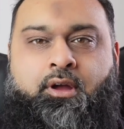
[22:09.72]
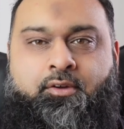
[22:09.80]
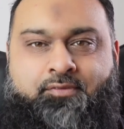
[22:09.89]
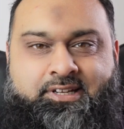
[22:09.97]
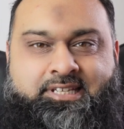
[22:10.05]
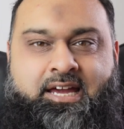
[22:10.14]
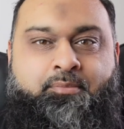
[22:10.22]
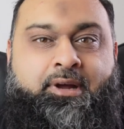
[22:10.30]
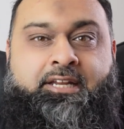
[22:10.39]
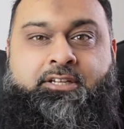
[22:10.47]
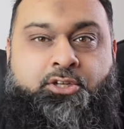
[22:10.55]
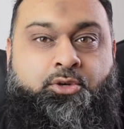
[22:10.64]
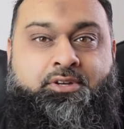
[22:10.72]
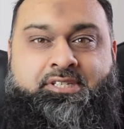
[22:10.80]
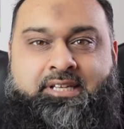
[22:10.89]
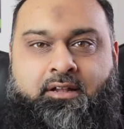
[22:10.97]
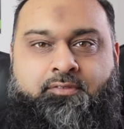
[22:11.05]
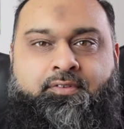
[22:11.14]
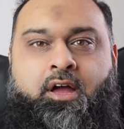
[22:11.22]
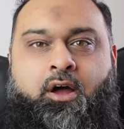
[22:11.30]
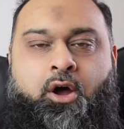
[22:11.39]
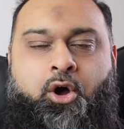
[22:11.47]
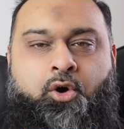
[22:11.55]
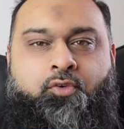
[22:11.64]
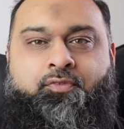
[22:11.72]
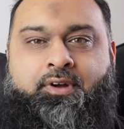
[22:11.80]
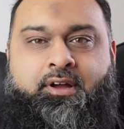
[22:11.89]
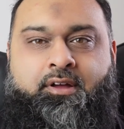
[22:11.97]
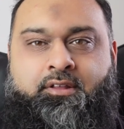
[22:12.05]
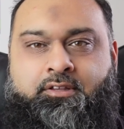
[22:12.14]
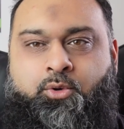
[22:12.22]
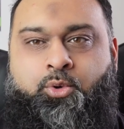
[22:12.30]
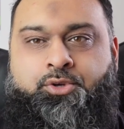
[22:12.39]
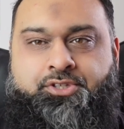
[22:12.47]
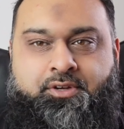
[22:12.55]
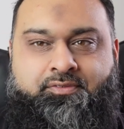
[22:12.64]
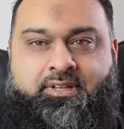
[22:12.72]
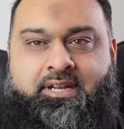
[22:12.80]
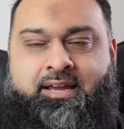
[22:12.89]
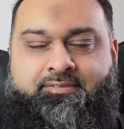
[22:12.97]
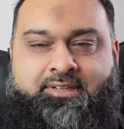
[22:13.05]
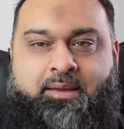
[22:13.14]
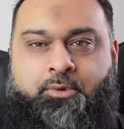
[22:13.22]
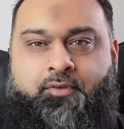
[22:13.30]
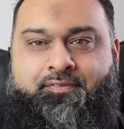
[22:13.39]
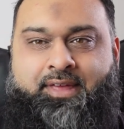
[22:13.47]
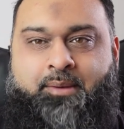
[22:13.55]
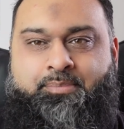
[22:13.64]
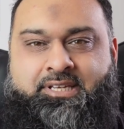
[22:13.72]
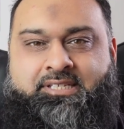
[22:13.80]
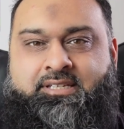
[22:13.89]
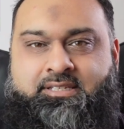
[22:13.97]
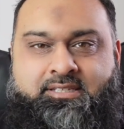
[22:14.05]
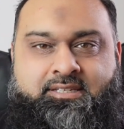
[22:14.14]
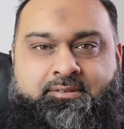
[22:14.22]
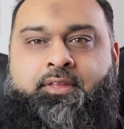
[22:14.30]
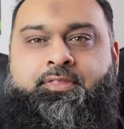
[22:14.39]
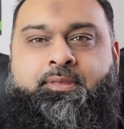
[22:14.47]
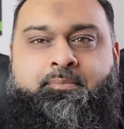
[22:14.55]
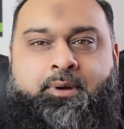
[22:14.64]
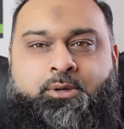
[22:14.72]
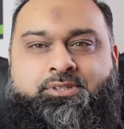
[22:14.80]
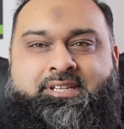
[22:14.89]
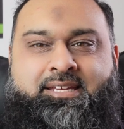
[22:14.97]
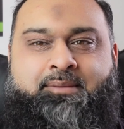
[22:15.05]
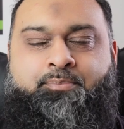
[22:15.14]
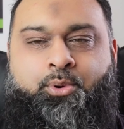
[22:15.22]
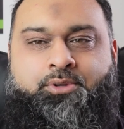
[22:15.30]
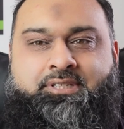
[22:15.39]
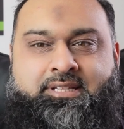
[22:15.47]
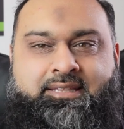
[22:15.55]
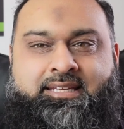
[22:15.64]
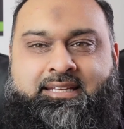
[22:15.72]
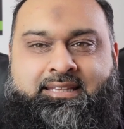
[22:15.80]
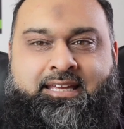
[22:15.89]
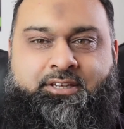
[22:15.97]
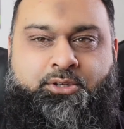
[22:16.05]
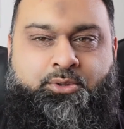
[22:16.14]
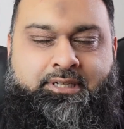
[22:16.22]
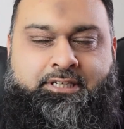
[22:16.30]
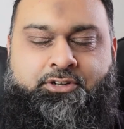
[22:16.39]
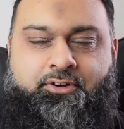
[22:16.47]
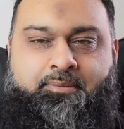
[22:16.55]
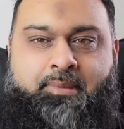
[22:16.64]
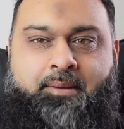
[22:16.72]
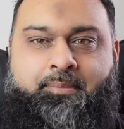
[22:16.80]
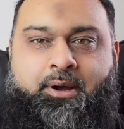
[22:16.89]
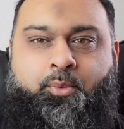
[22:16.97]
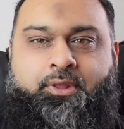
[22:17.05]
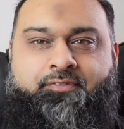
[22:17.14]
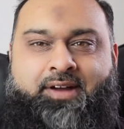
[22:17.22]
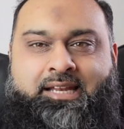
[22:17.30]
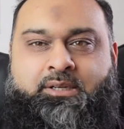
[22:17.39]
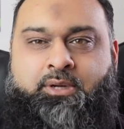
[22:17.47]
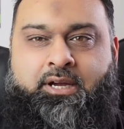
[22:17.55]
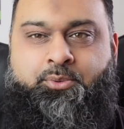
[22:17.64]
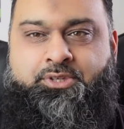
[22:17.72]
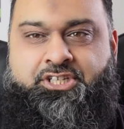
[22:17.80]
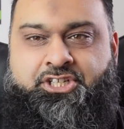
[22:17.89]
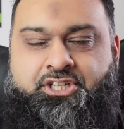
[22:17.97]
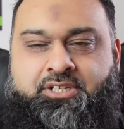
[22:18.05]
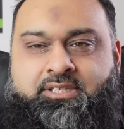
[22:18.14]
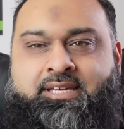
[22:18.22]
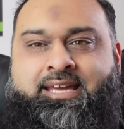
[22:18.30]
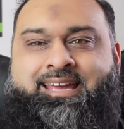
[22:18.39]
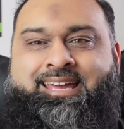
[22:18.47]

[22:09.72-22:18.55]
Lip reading: return money to yourself over the course of the lifetime of that business. The most important thing that you need to remember with value acquisitions